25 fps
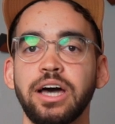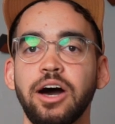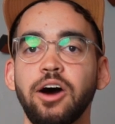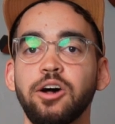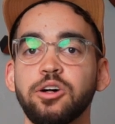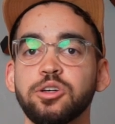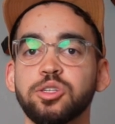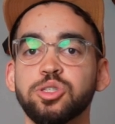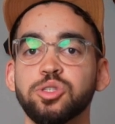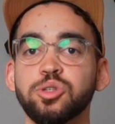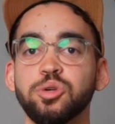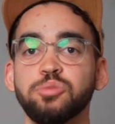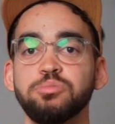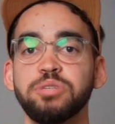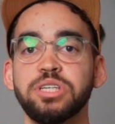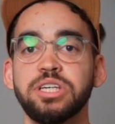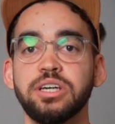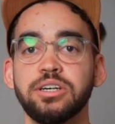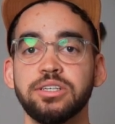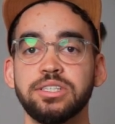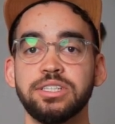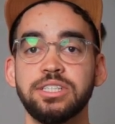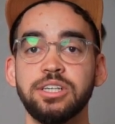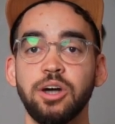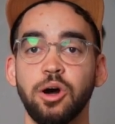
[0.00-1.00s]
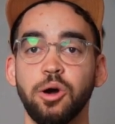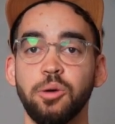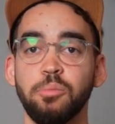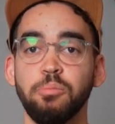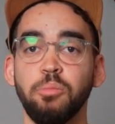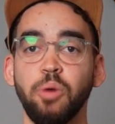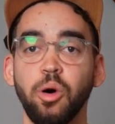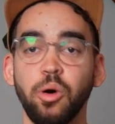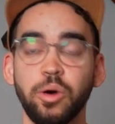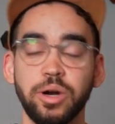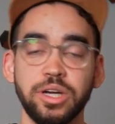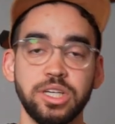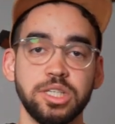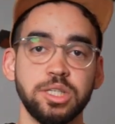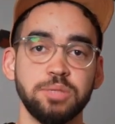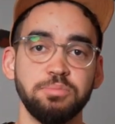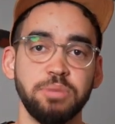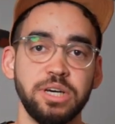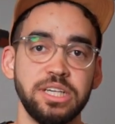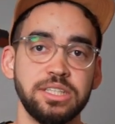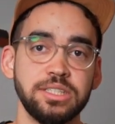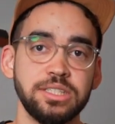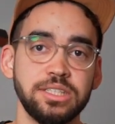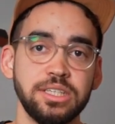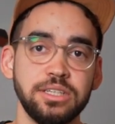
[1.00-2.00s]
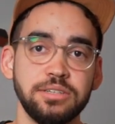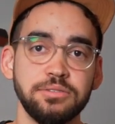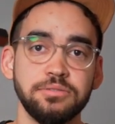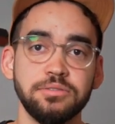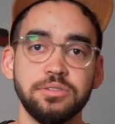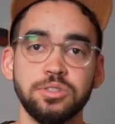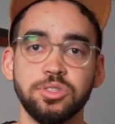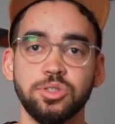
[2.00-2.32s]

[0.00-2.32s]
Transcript: also because they are more expensive.